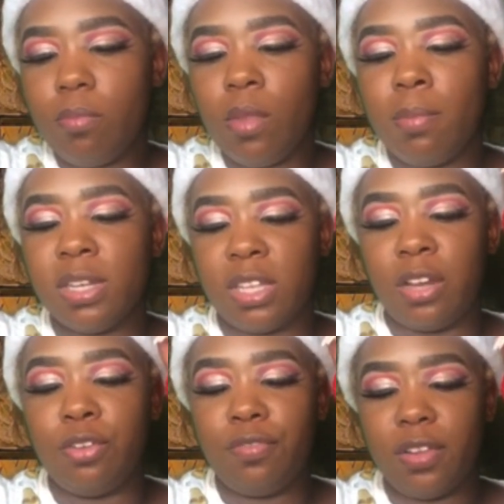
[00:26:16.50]
because I
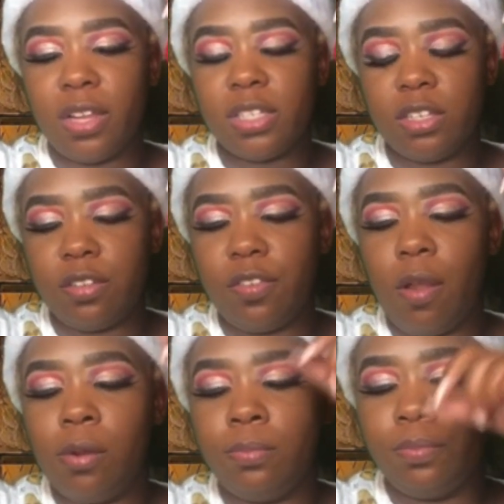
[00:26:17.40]
do feel as if,
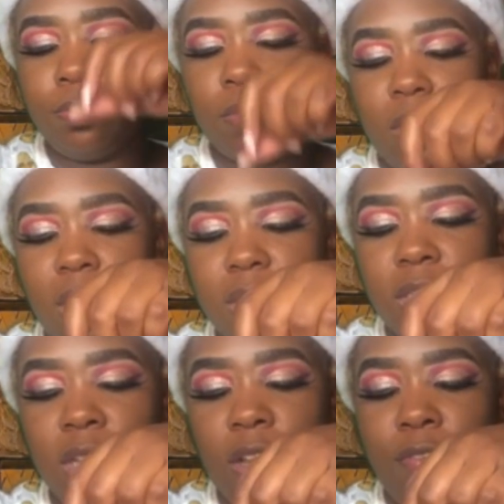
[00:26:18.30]
like I
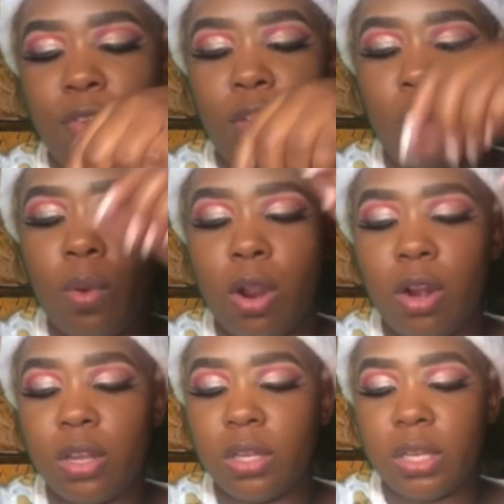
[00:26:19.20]
said, if you don't want her
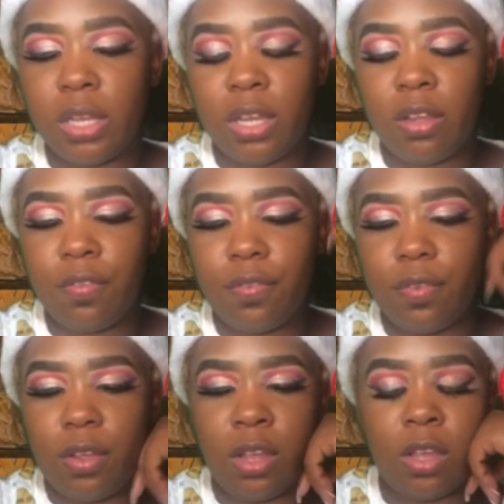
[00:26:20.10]
to leave
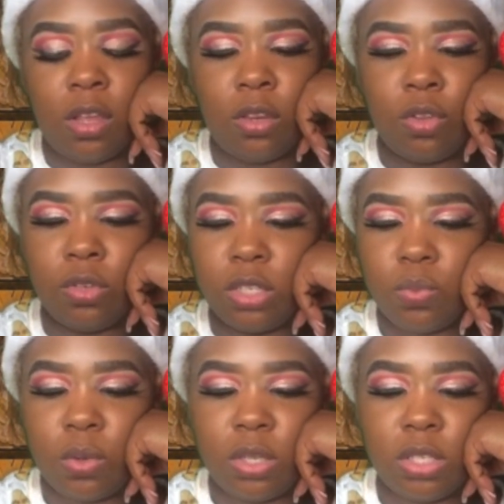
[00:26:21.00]
and you just
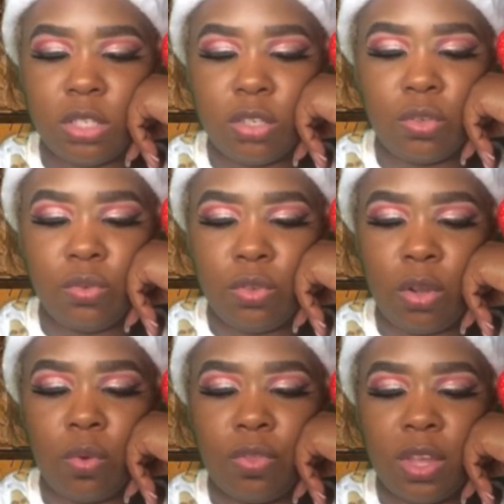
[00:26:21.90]
want to still, you
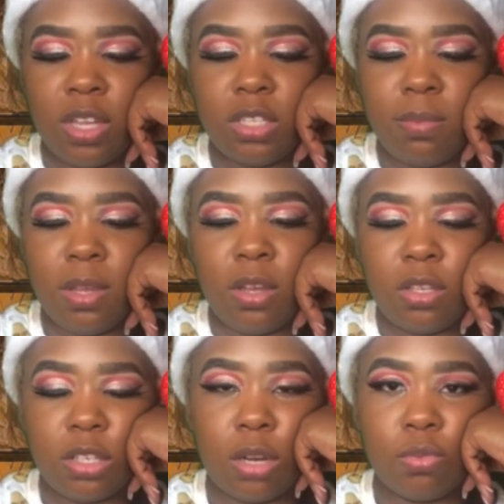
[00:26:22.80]
know, things to be good
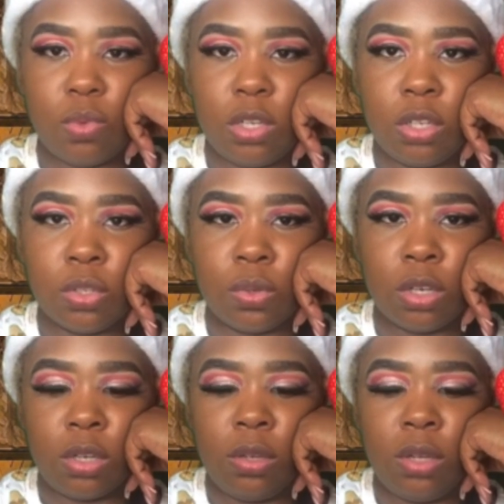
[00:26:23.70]
terms with your
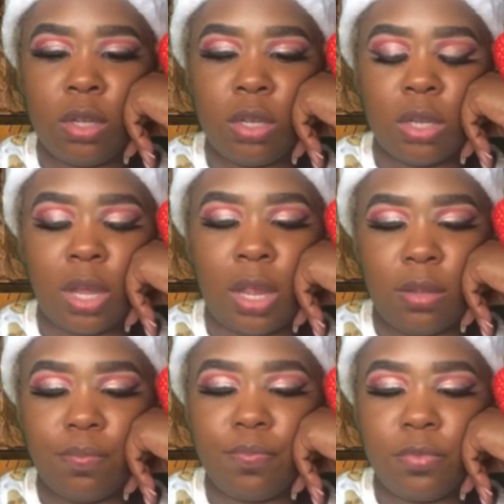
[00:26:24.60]
daughter, like
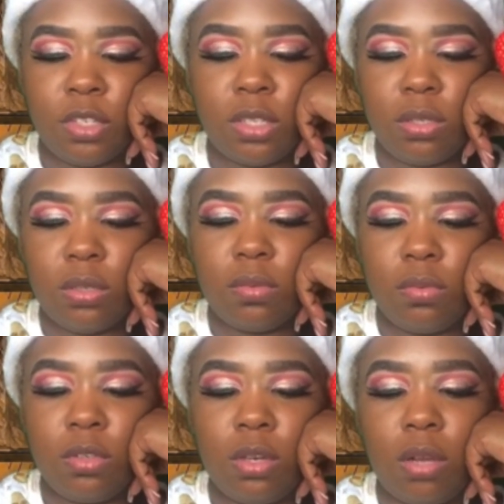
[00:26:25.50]
just,
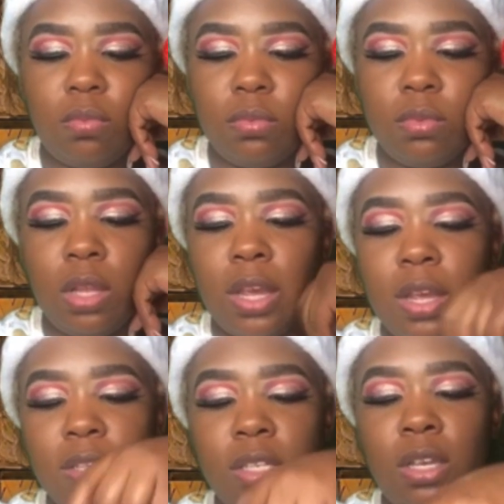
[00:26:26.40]
you know, like I
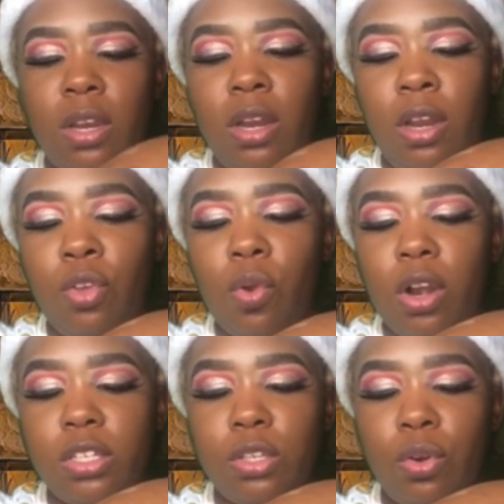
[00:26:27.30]
said, and you
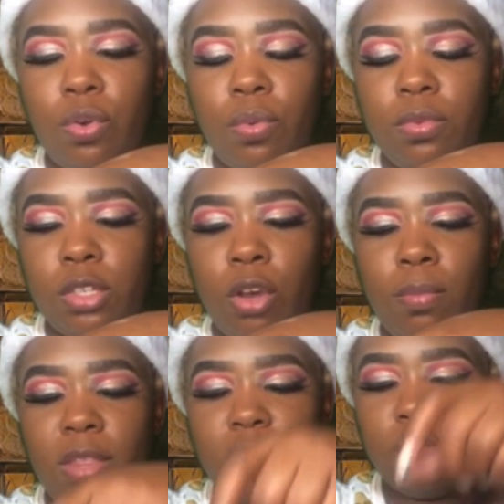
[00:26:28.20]
already told
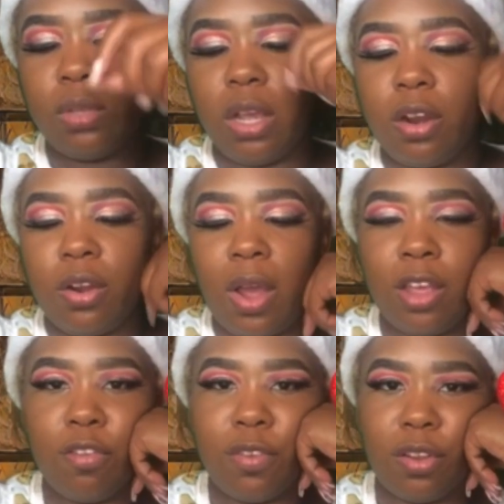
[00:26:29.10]
me that you let her know how
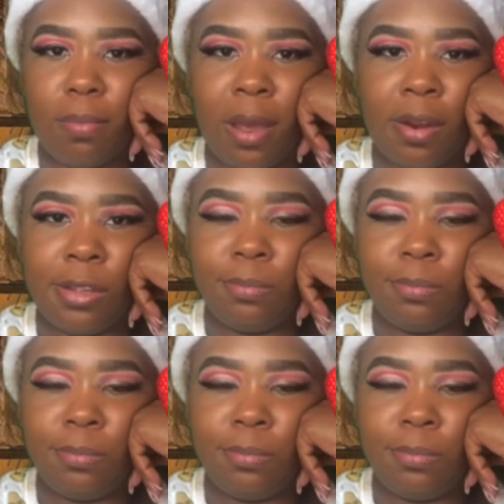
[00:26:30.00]
you felt about it.